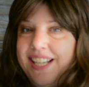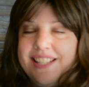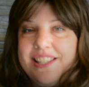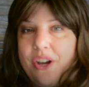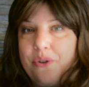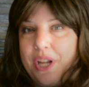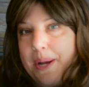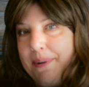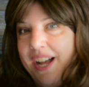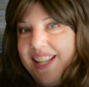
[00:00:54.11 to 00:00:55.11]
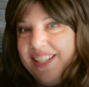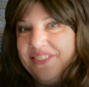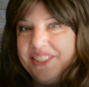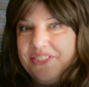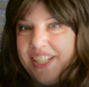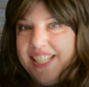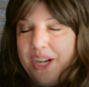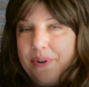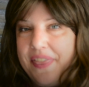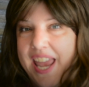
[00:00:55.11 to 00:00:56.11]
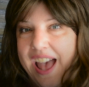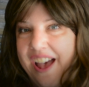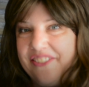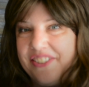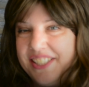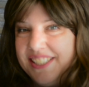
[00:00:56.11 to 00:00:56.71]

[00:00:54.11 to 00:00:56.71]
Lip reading: So come on and we'll find out what they have.